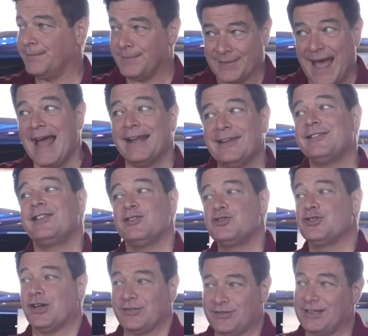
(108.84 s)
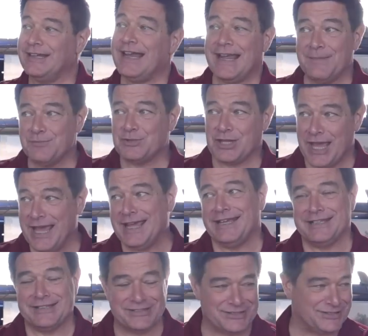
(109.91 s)
That isn't just a name
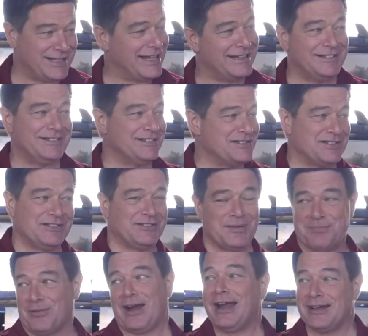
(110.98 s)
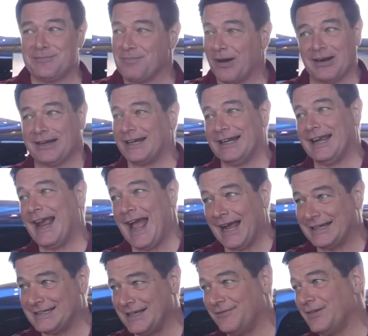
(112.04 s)
change. That isn't just a brand marketing
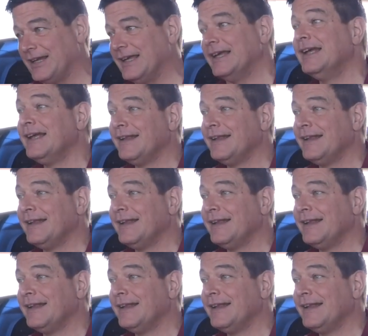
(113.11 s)
activity.